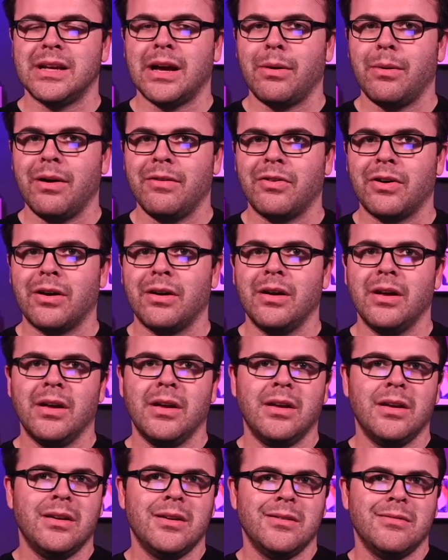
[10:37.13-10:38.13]
However,
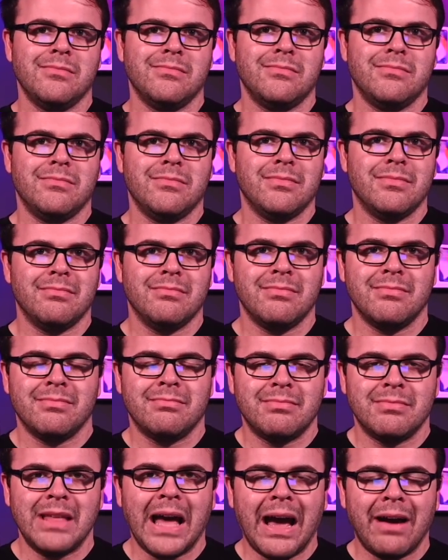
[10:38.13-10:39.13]

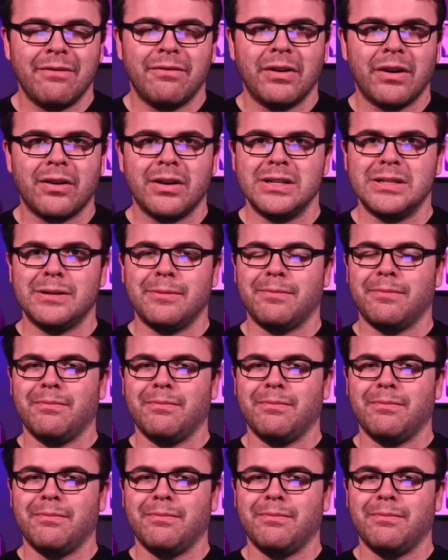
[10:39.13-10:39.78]
that varies, of